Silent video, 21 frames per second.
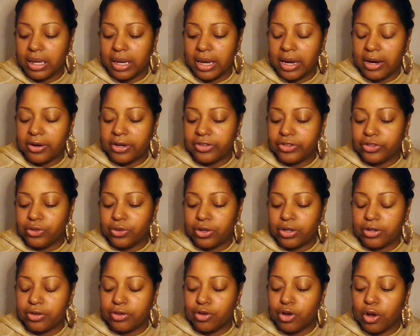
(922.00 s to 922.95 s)
Aries, you
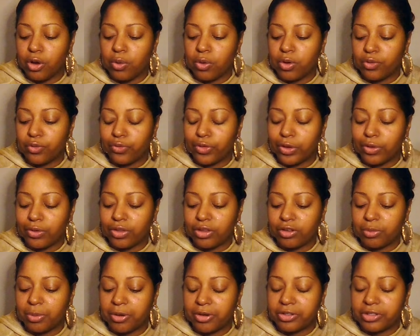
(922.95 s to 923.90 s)
could know or feel
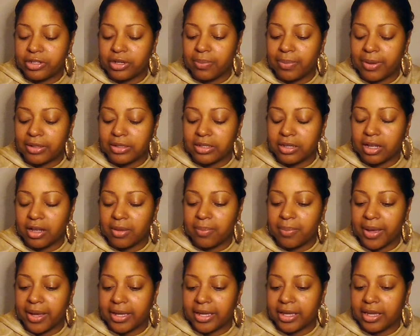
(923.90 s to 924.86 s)
this person about to come
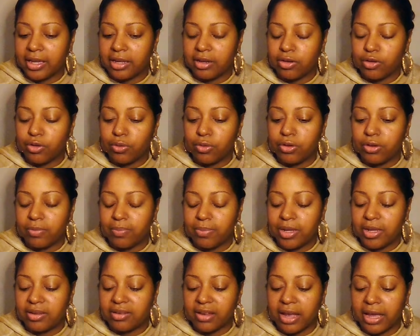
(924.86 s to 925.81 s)
back in you could
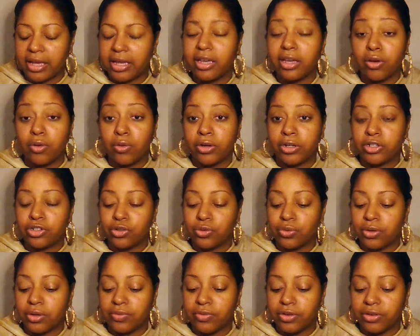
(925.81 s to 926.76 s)
be psychic or
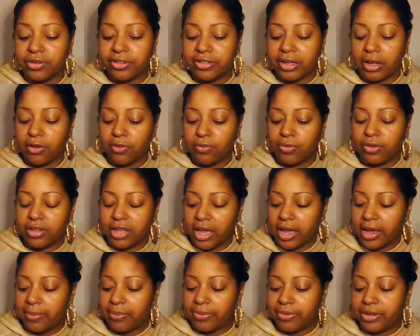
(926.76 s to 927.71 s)
intuitive yourself with the
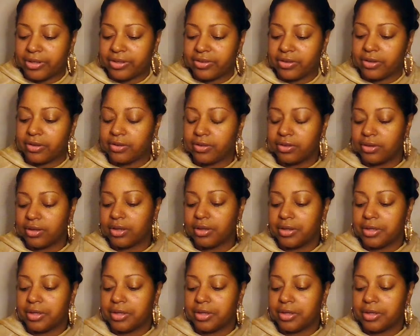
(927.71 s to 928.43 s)
high priestess